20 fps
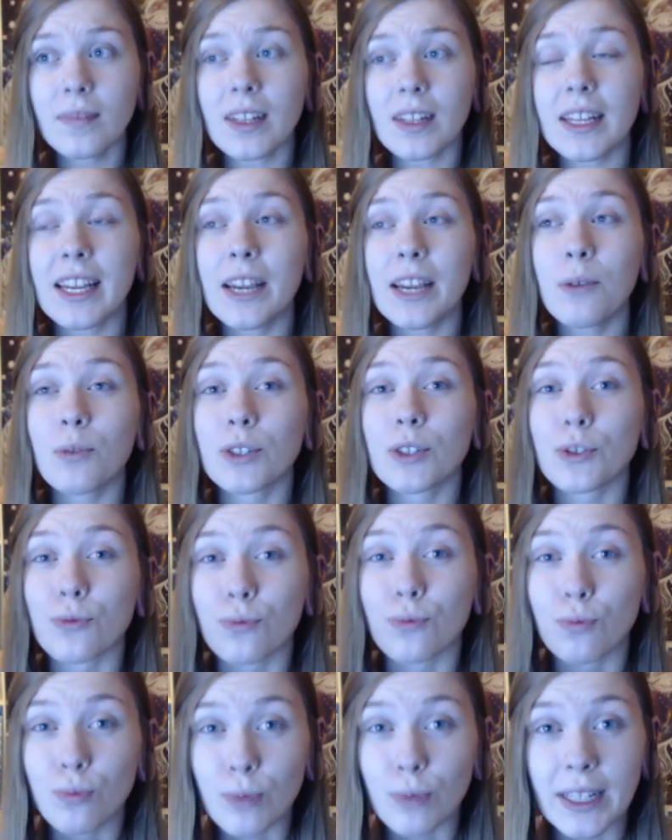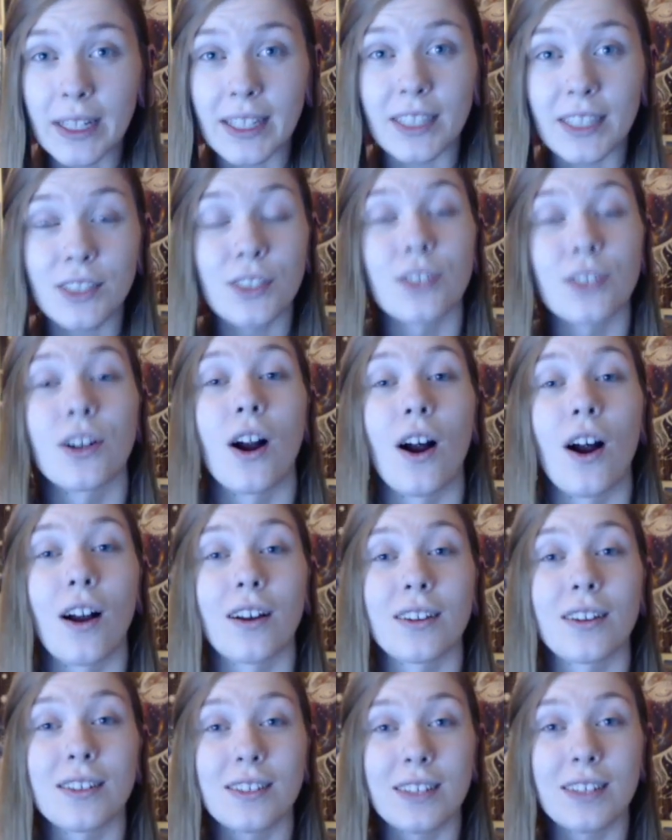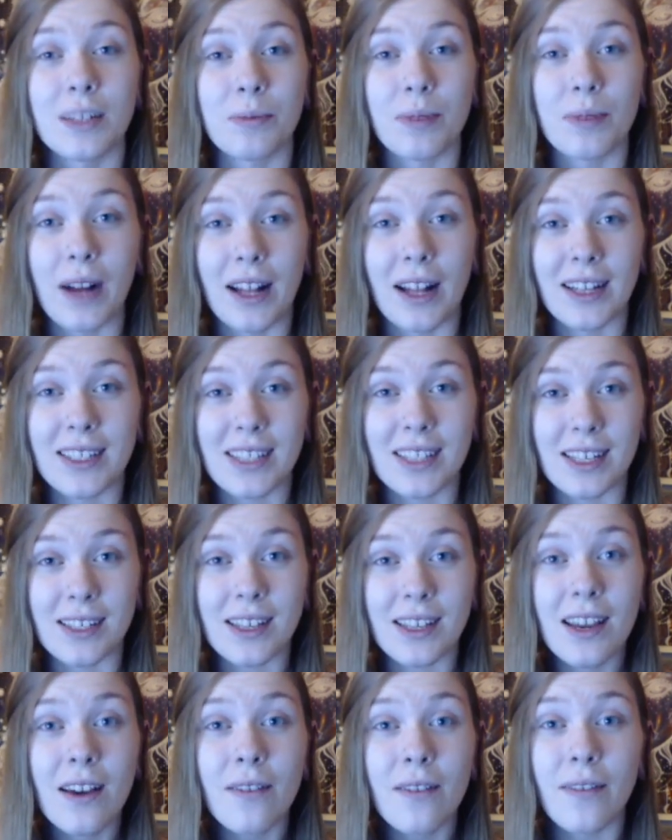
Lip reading: it was really strong. The sleep paralysis